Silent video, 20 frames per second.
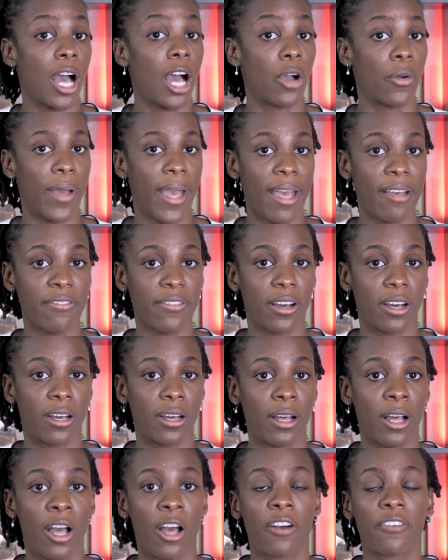
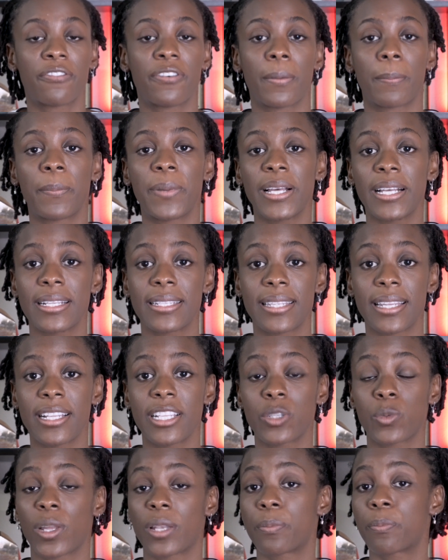However, for
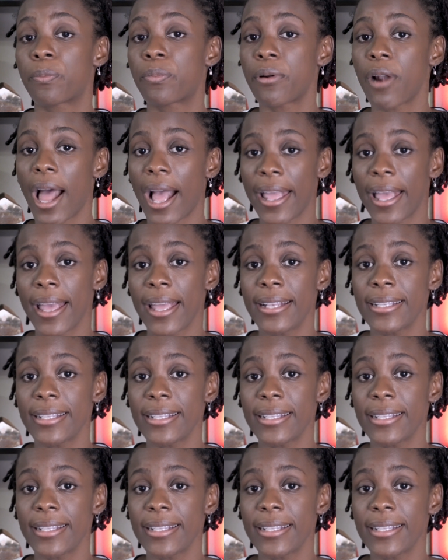persons with prior